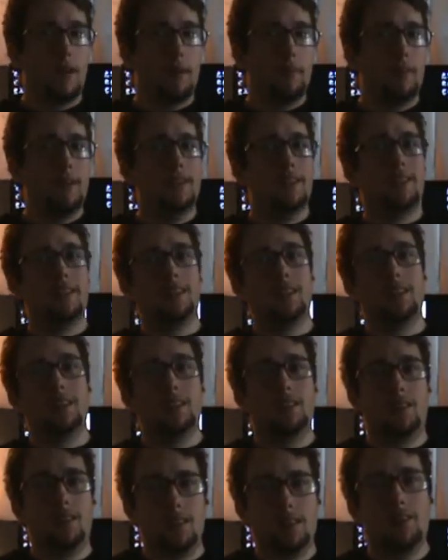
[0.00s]
I mean,
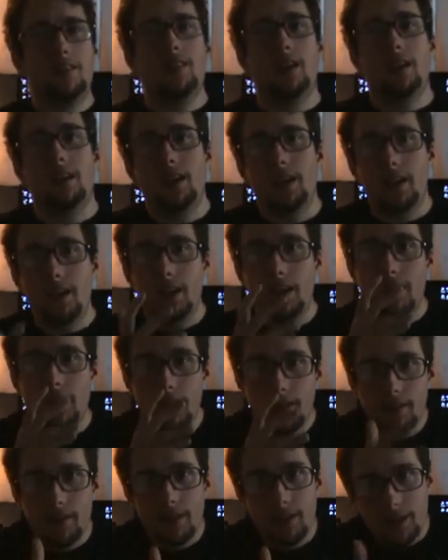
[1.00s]
the,
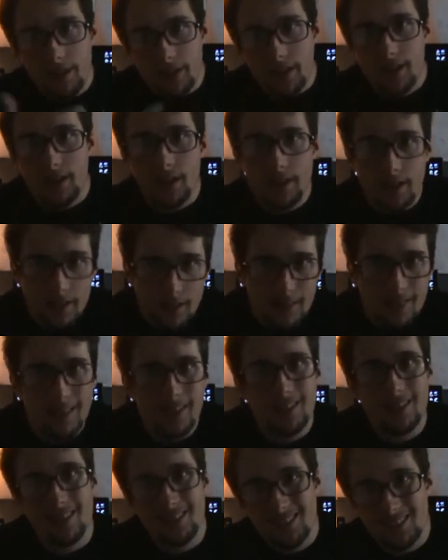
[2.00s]
the,
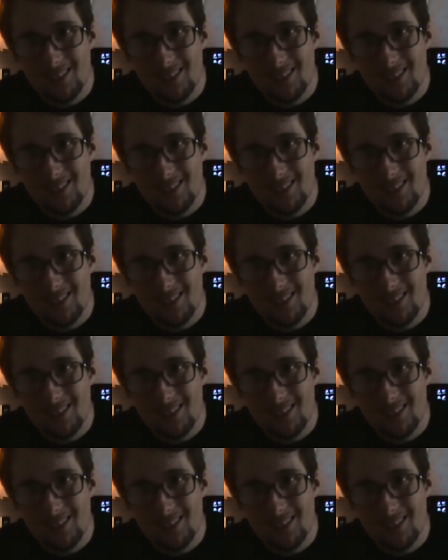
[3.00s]
the,